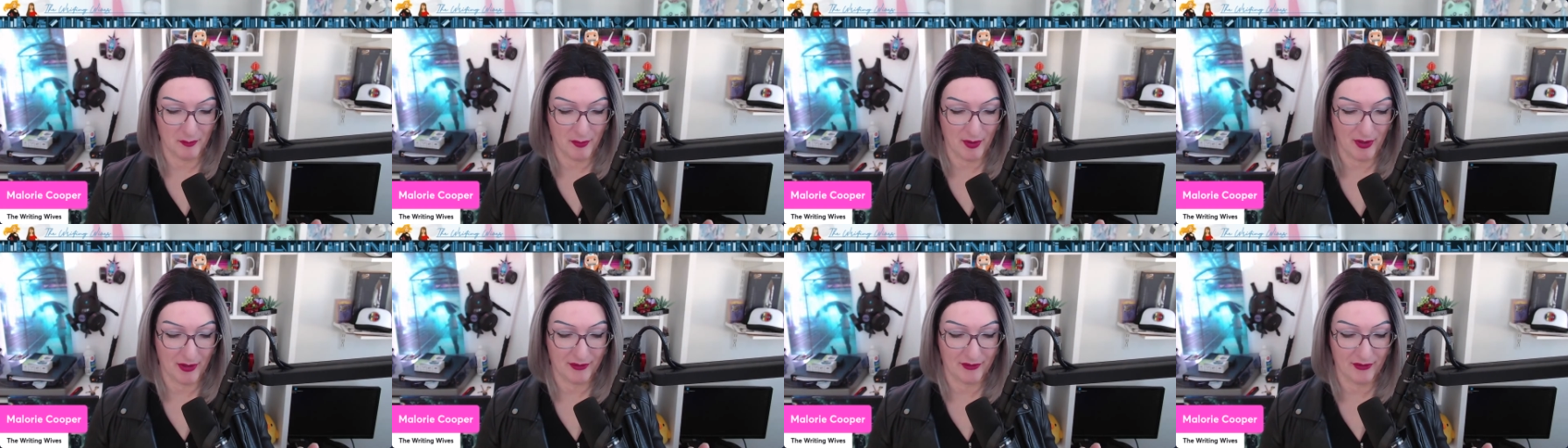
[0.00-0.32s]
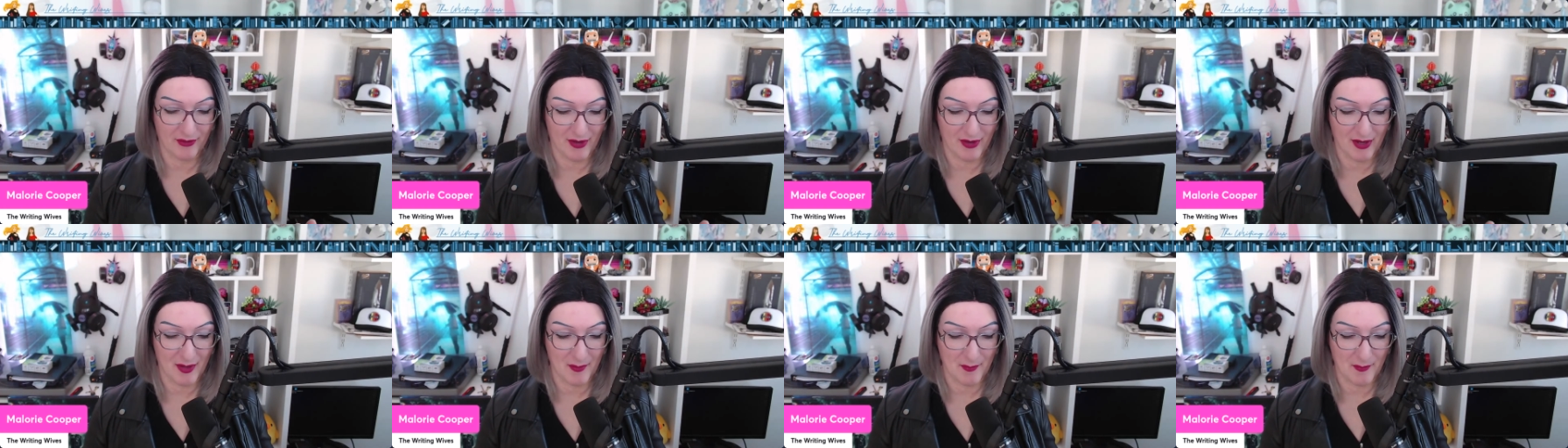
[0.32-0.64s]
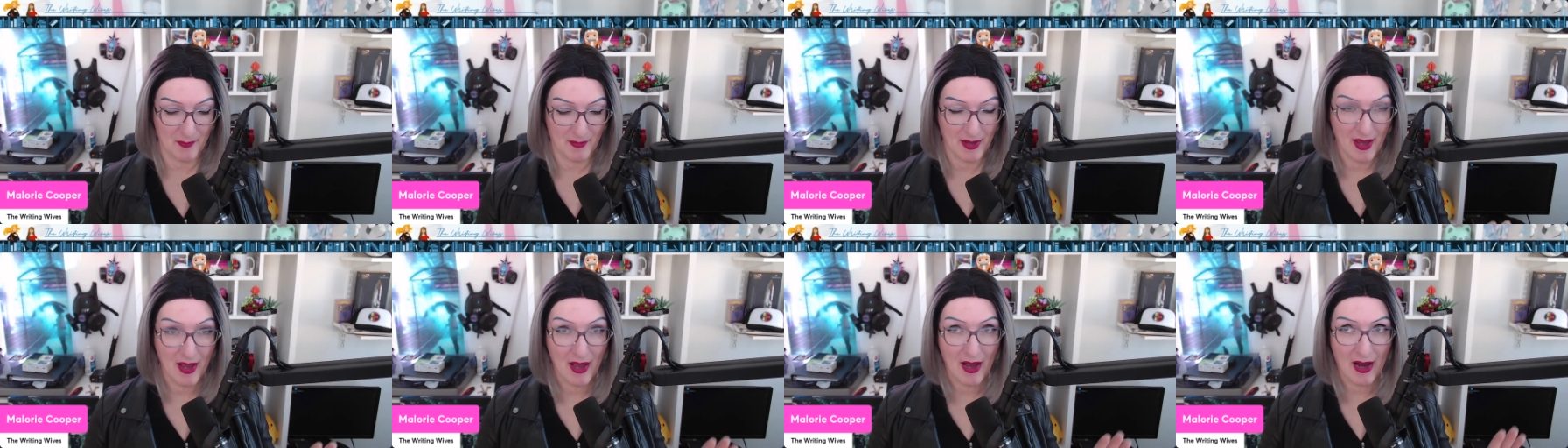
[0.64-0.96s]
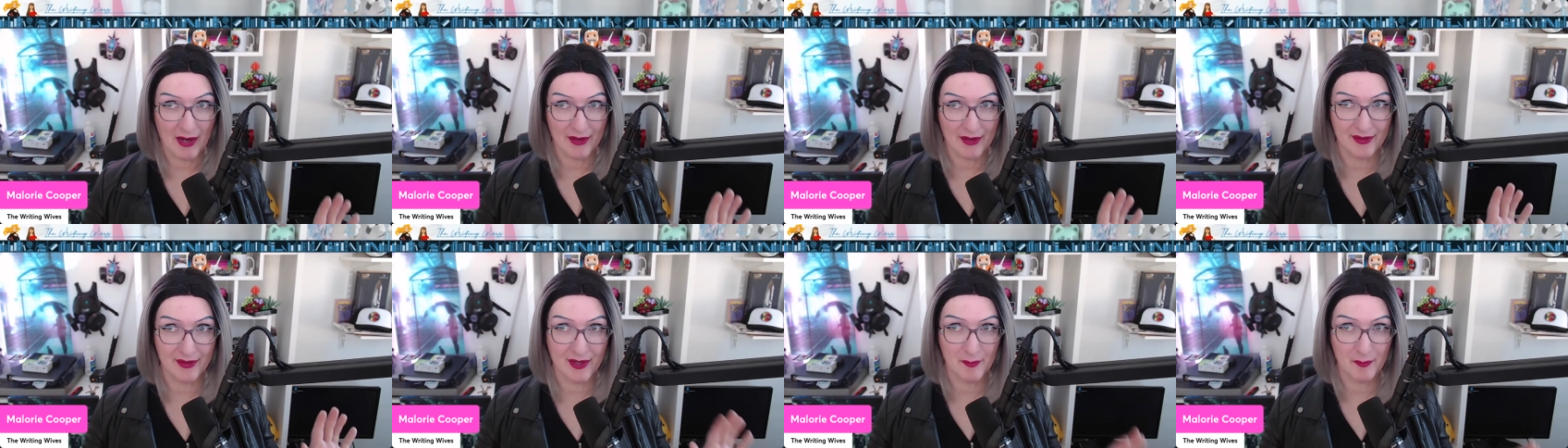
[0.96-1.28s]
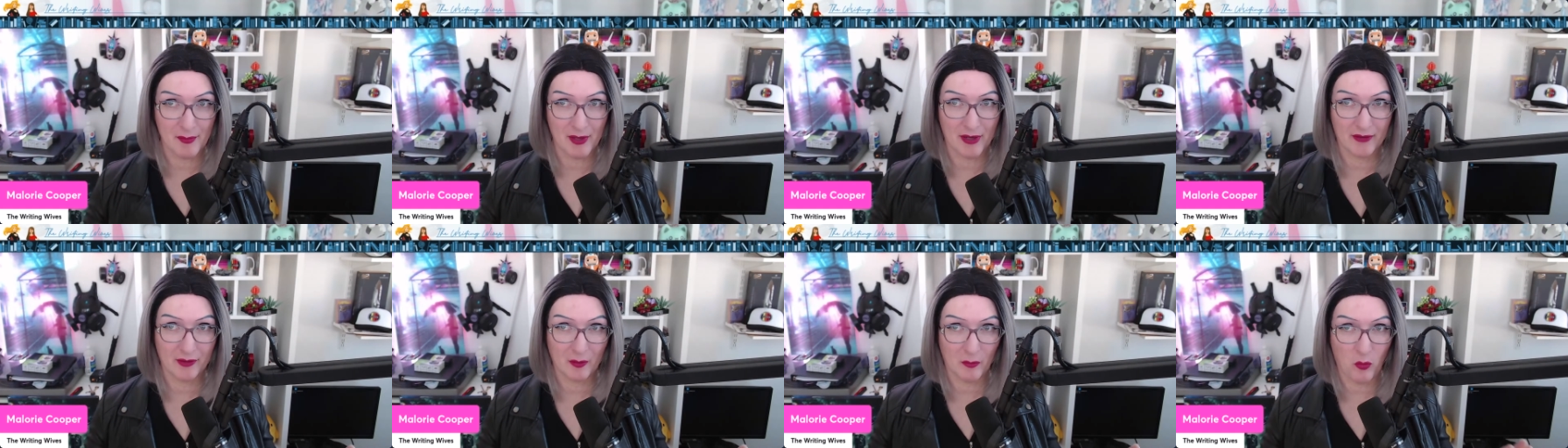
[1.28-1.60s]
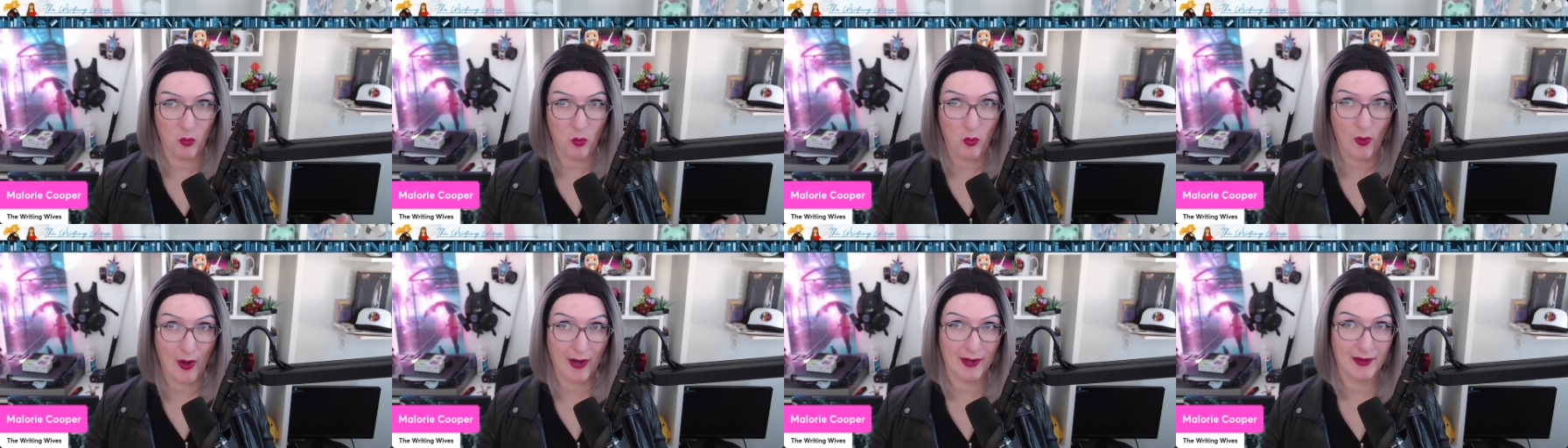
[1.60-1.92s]
but I think it picks up
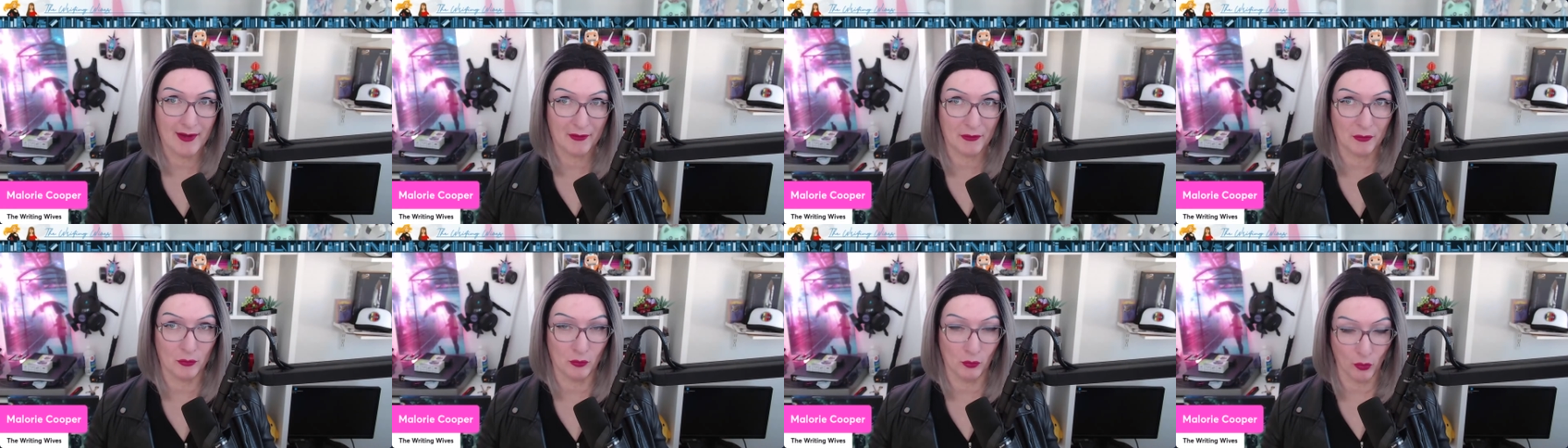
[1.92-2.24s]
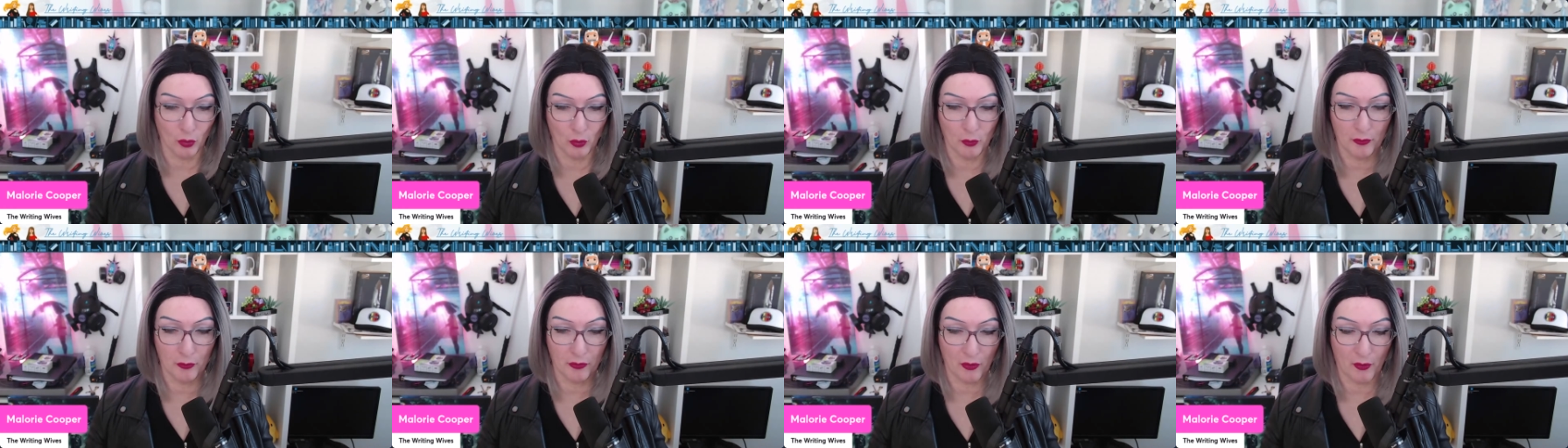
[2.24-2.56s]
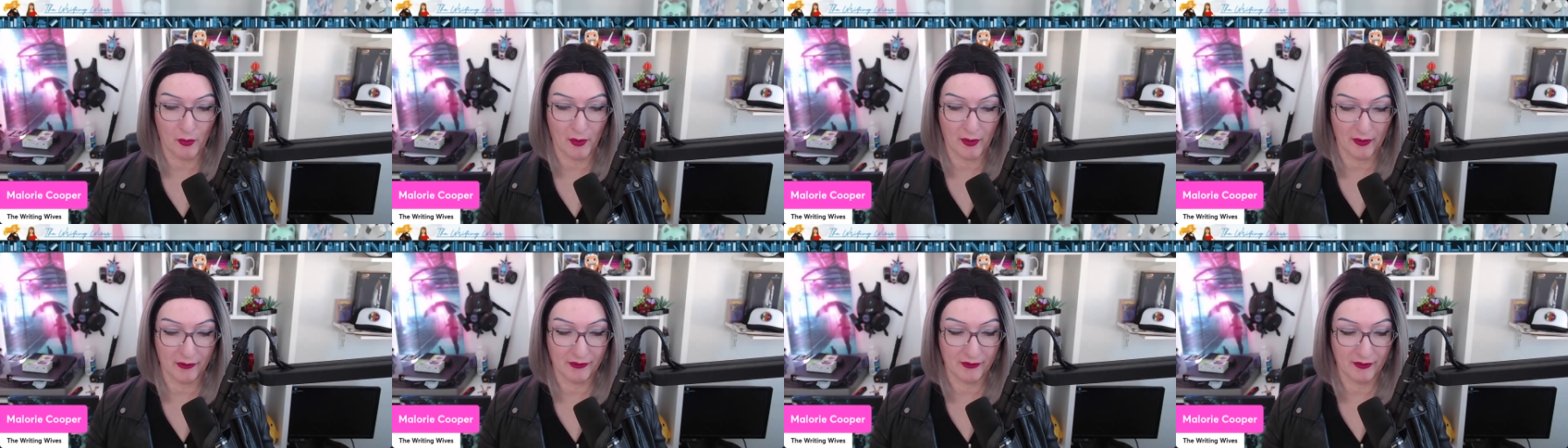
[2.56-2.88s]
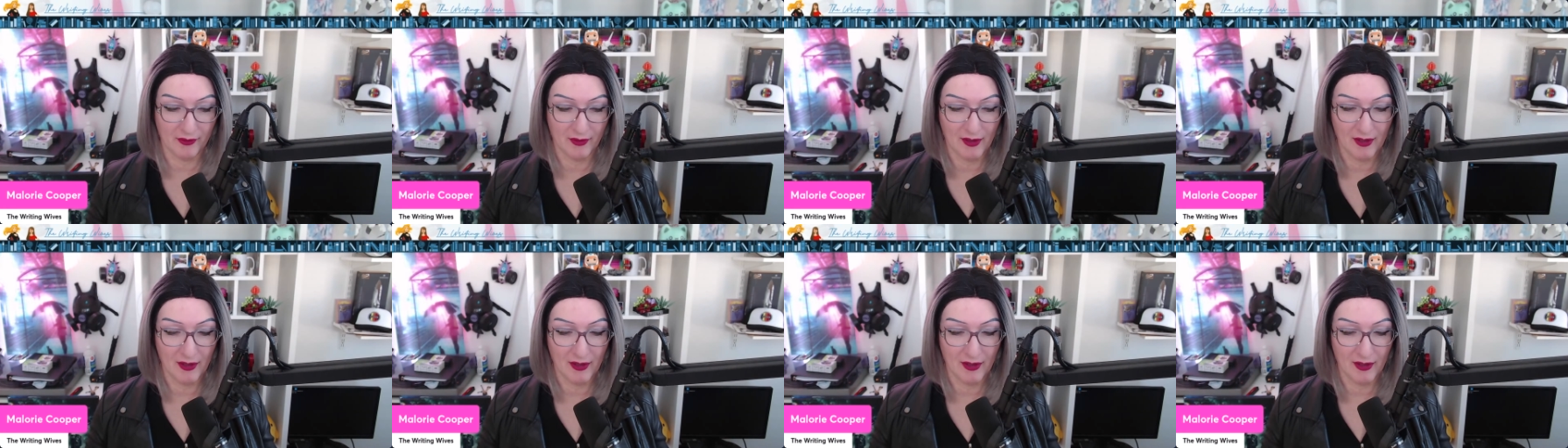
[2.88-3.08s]
way less room noise.